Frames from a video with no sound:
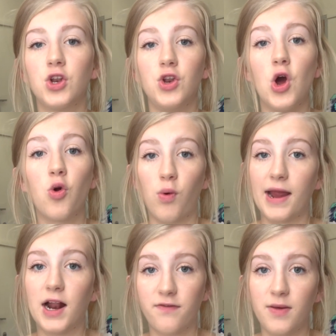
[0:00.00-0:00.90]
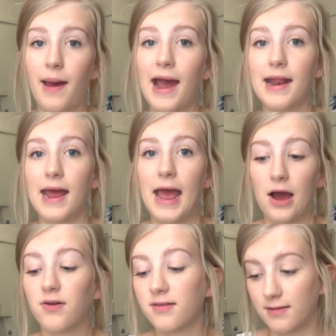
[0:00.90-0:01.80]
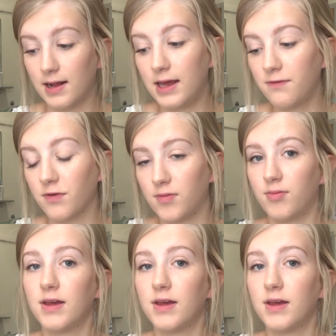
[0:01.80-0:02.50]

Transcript: know right off the bat how to study for